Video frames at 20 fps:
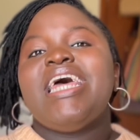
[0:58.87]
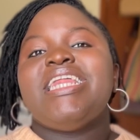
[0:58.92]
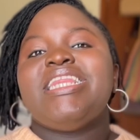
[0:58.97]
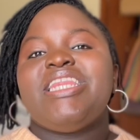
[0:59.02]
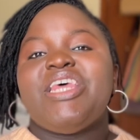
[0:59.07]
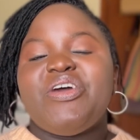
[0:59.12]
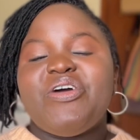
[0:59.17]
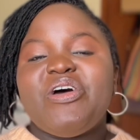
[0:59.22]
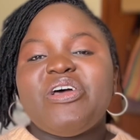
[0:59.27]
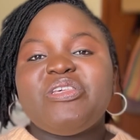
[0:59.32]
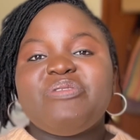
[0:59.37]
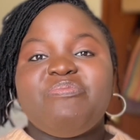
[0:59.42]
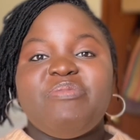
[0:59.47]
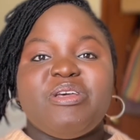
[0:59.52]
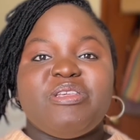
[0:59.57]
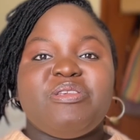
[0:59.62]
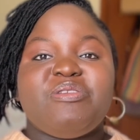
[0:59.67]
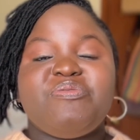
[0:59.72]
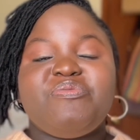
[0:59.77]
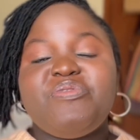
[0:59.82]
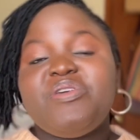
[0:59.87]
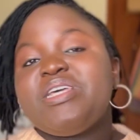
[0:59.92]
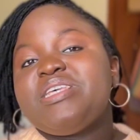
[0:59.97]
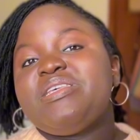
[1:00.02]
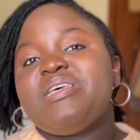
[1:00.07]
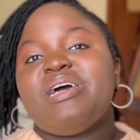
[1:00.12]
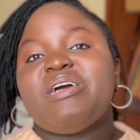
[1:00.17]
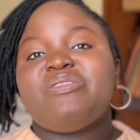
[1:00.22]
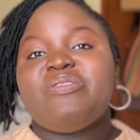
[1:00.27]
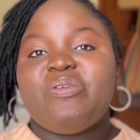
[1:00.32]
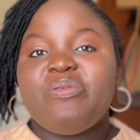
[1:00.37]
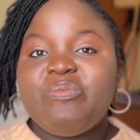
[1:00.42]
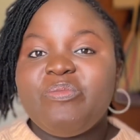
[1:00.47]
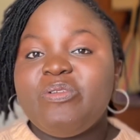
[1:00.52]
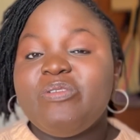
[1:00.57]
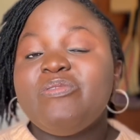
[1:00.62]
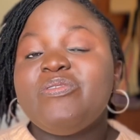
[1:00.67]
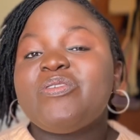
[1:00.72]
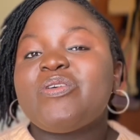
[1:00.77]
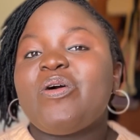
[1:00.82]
There are specific sex hormones